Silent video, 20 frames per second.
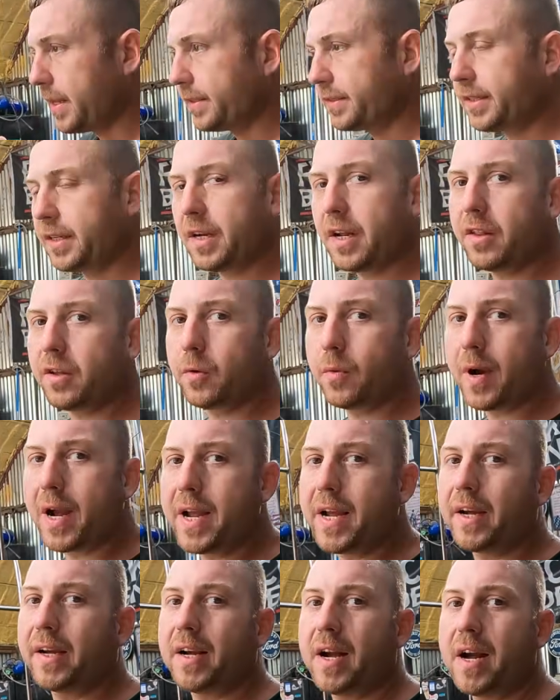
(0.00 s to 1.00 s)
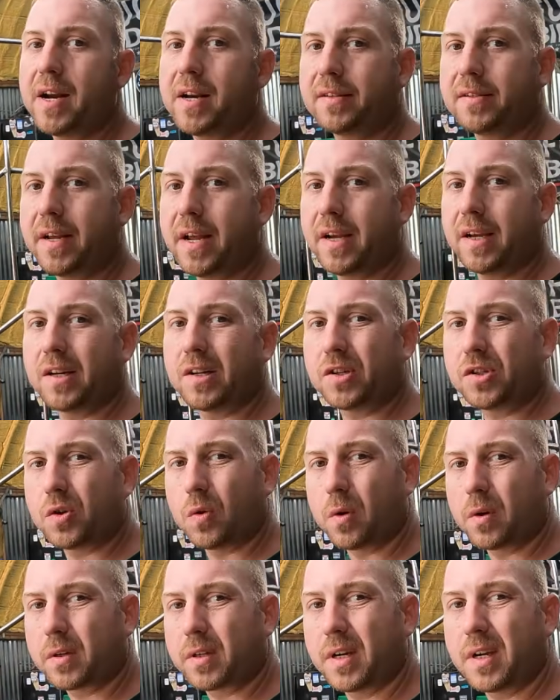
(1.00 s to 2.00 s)
it's another way of kind of taking a
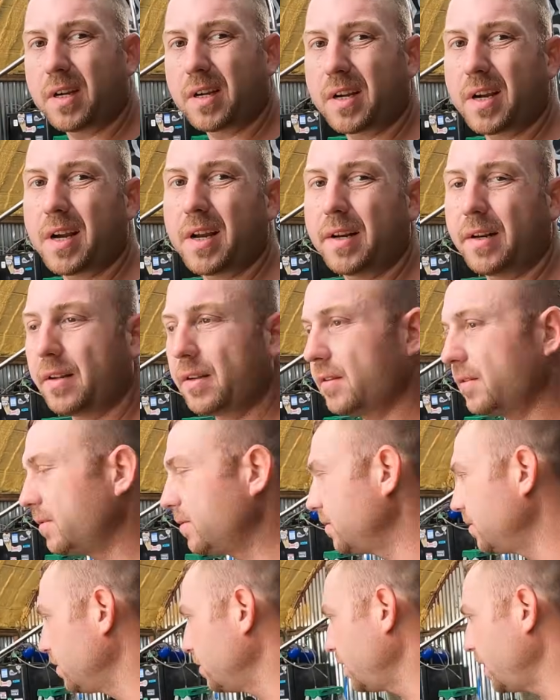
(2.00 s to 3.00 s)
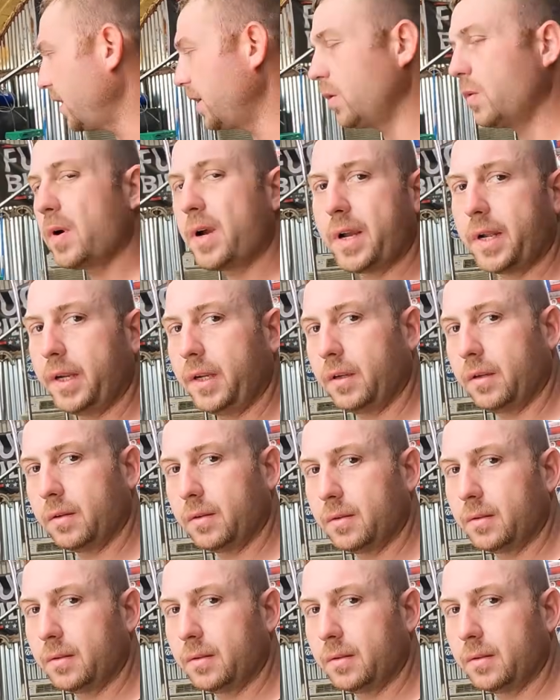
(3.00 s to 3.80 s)
shortcut, kind of, in a way.